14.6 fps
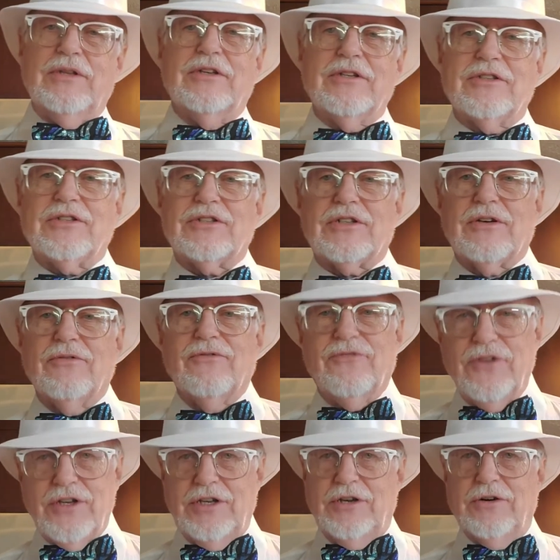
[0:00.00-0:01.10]
this
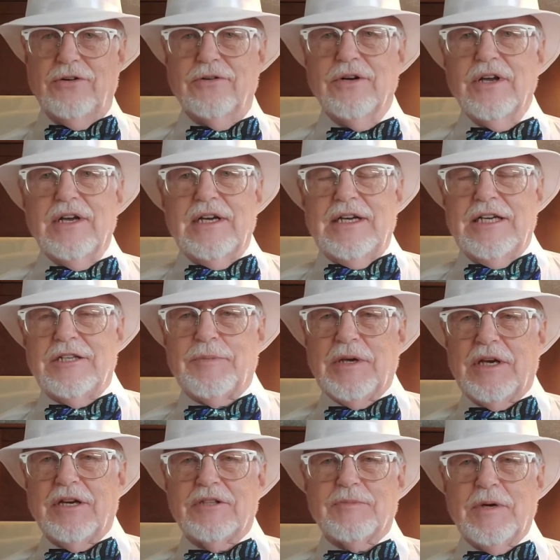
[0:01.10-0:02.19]
video is
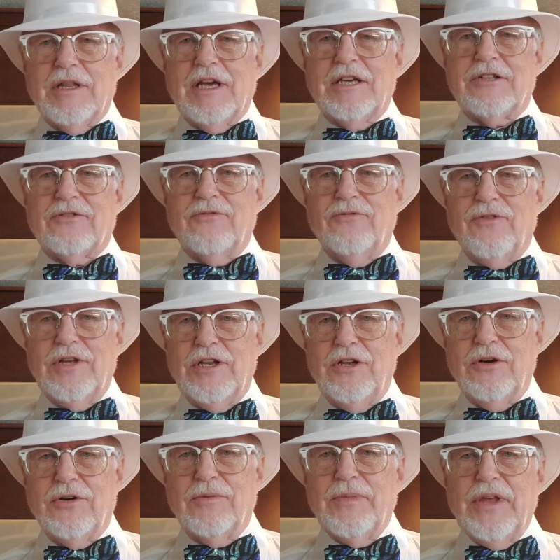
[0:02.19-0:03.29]
because my last
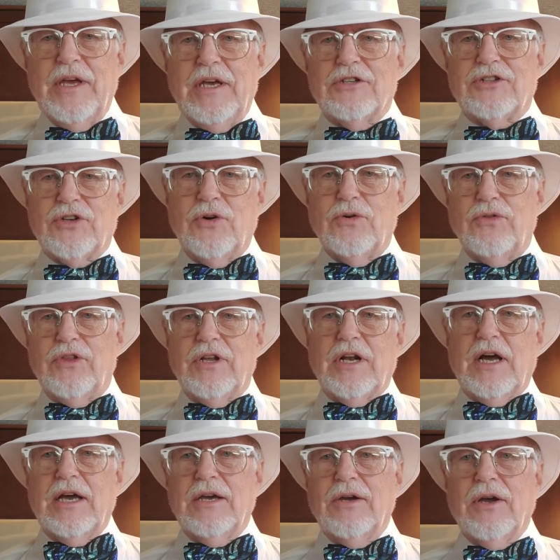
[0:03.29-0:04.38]
video showed that
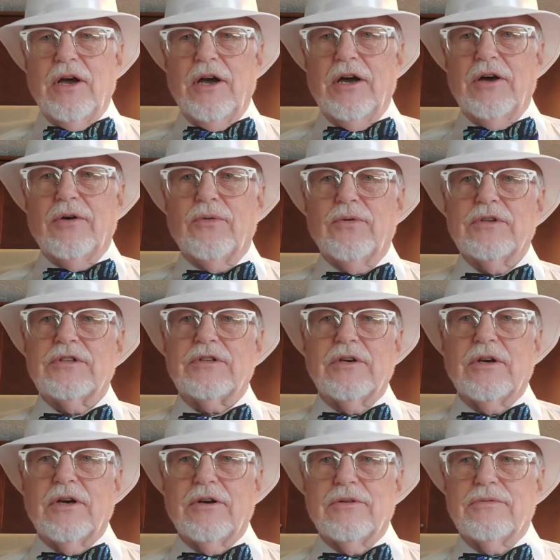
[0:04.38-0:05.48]
I was
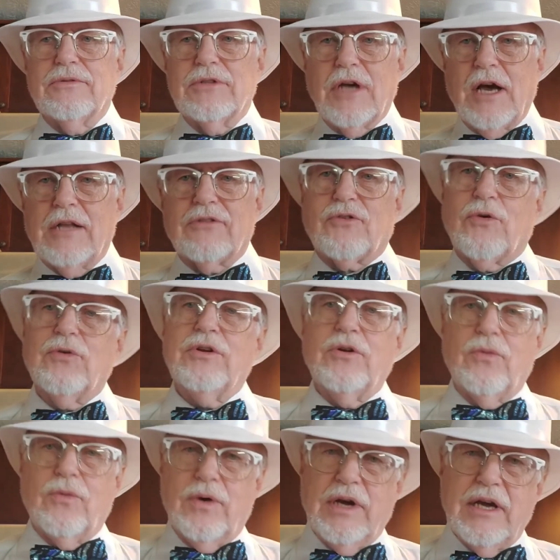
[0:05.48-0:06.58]
not throwing
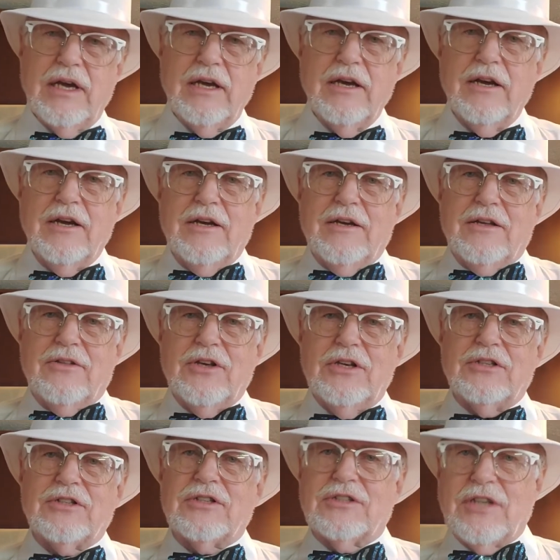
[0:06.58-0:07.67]
away
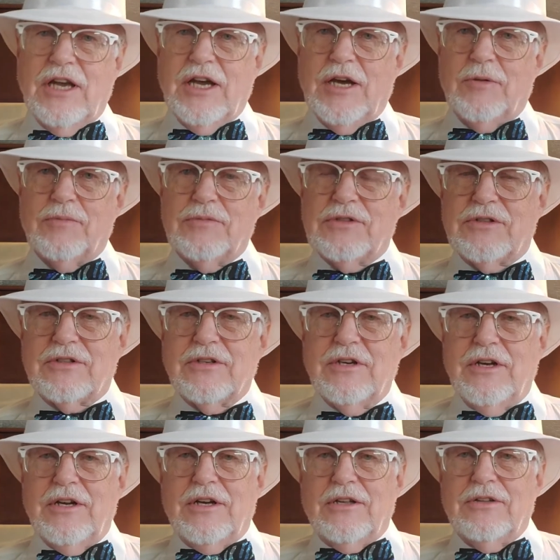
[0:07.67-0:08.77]
the stems
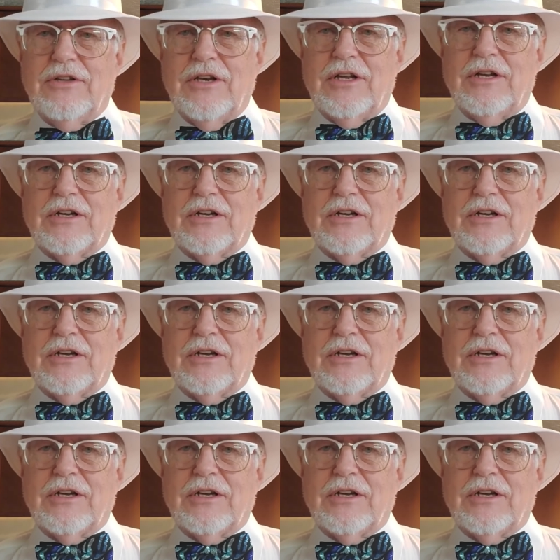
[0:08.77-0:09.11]
that